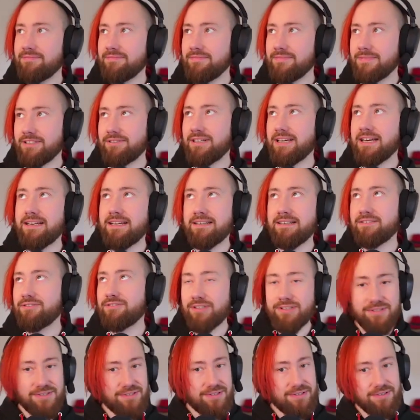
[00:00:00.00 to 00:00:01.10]
you can
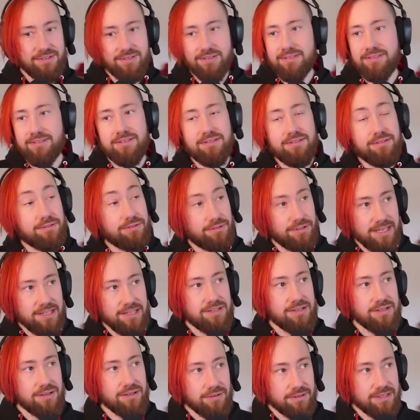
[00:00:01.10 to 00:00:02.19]
just create
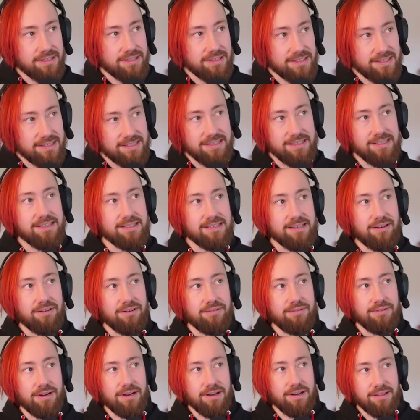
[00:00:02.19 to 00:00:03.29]
tokens. These are
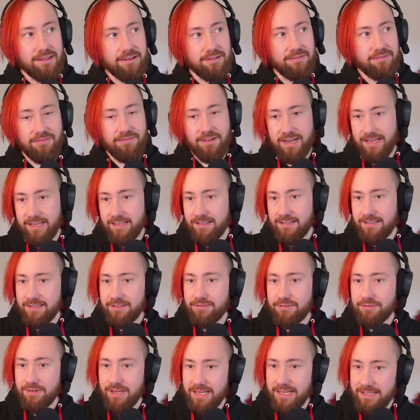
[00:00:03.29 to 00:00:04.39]
rather finely
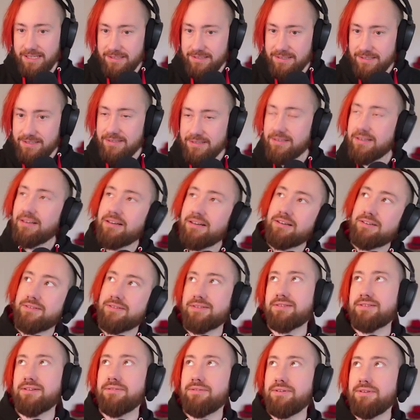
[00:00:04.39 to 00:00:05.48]
grained,
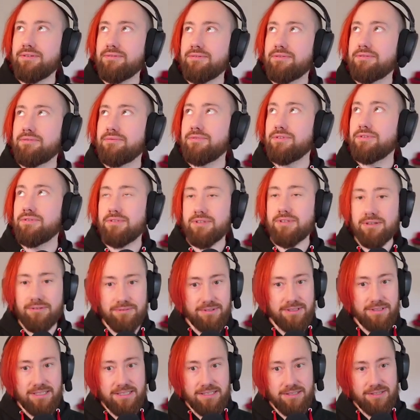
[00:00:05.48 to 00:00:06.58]
so you
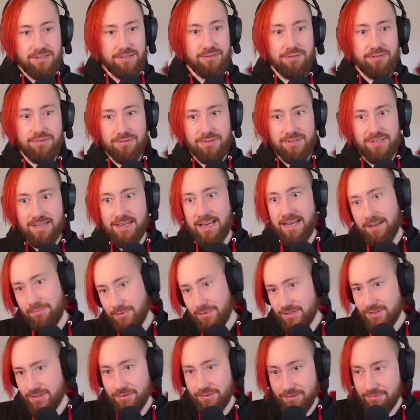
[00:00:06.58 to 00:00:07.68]
don't need to use an
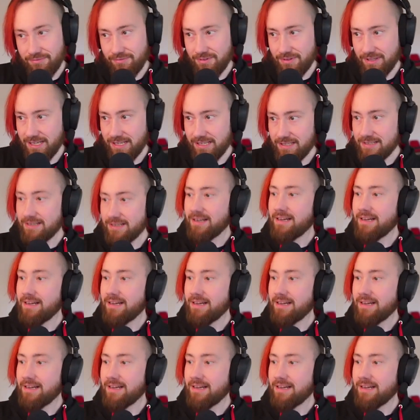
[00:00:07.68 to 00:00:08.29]
admin token for that.